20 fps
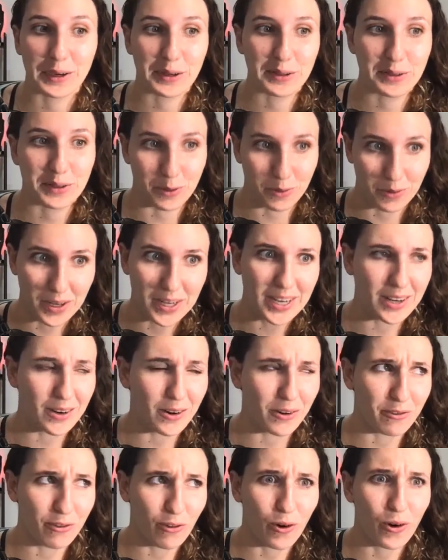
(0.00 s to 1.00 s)
3 or
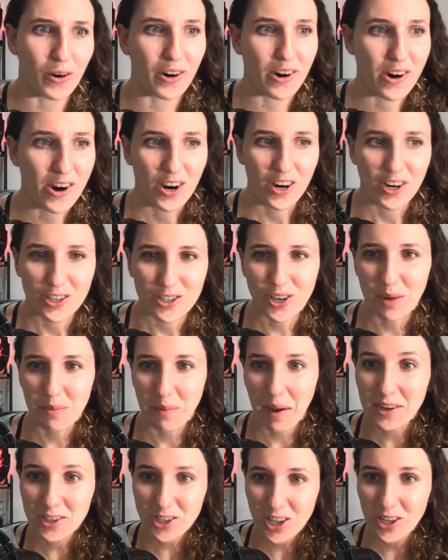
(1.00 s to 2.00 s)
4, so I'm
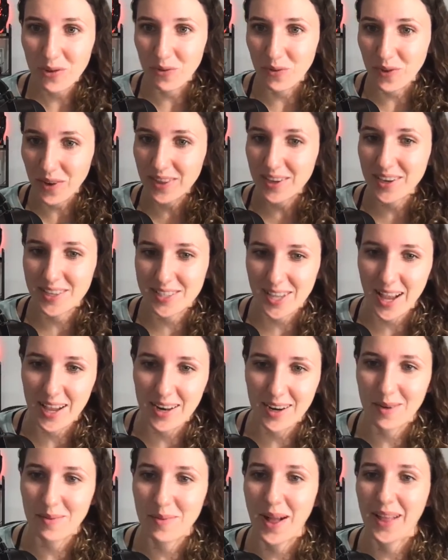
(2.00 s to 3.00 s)
actually really
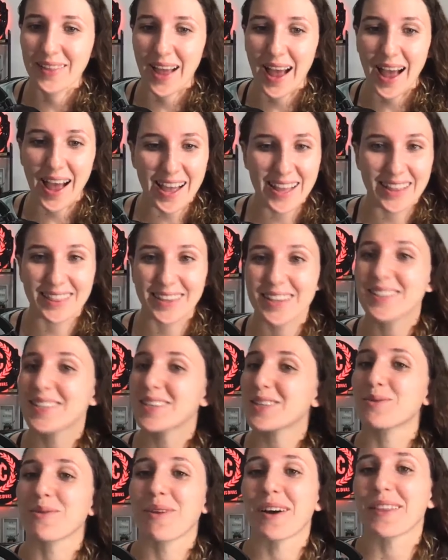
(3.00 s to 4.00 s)
excited about that, and this
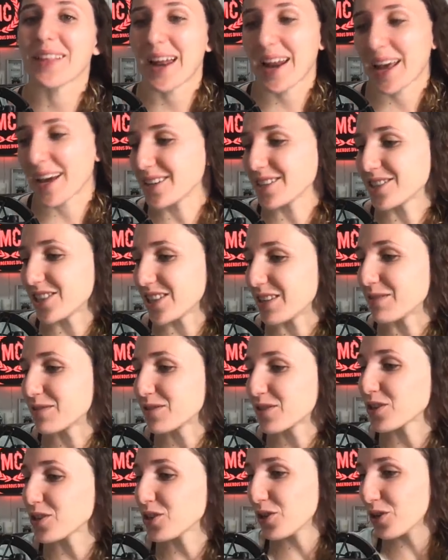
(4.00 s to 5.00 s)
is one that I achieved.
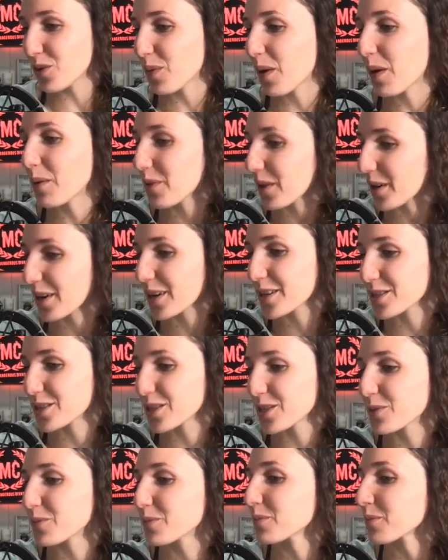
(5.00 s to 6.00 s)
So you know what we're gonna
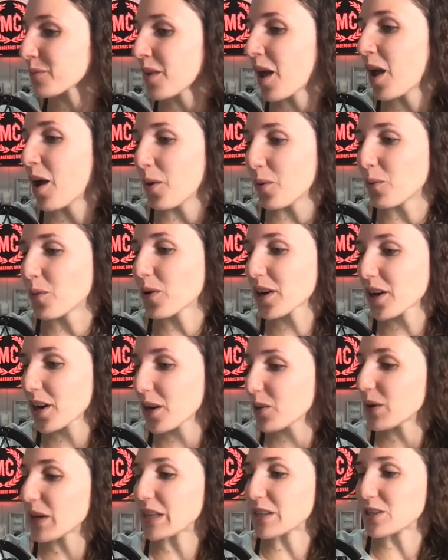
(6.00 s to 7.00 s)
do? We're
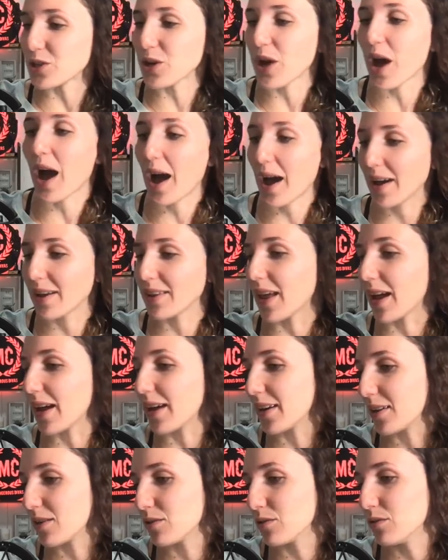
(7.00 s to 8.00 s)
going to highlight
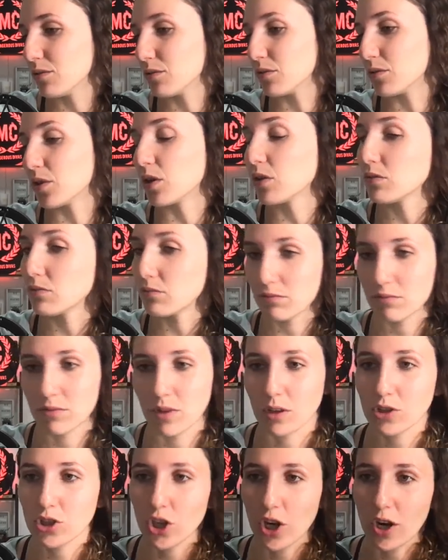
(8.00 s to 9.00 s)
it. Ooh, no,
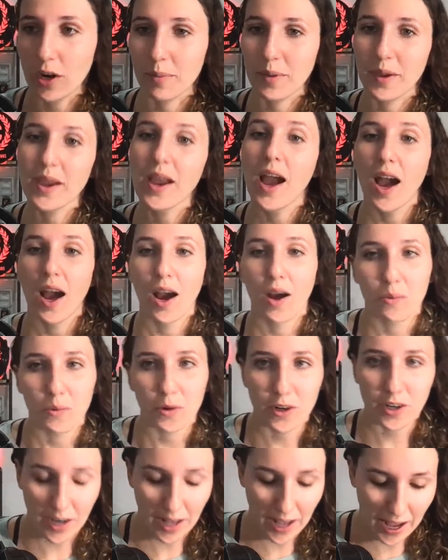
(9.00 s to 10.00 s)
not Sharpie. We're
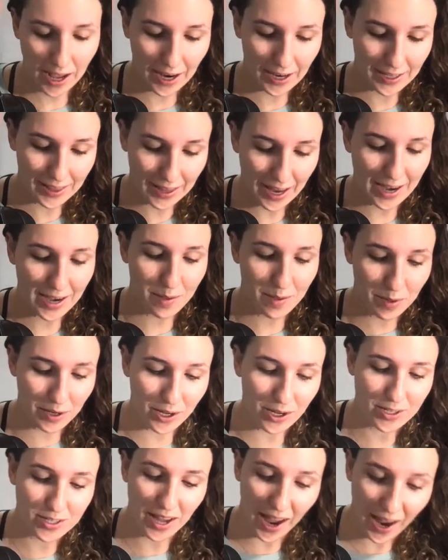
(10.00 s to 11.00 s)
going to highlight it
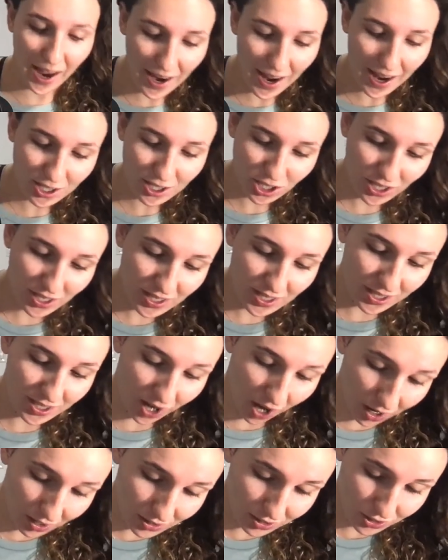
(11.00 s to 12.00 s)
because I actually
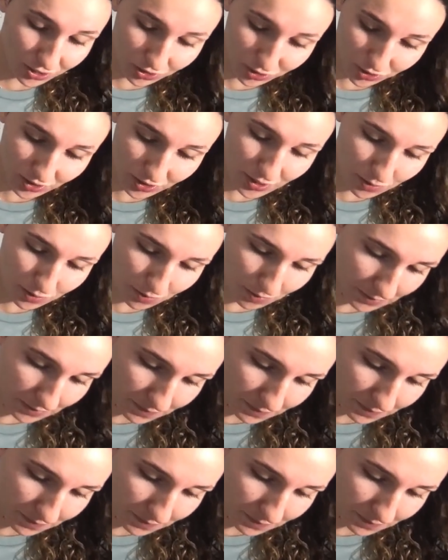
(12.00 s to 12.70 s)
got to do this one.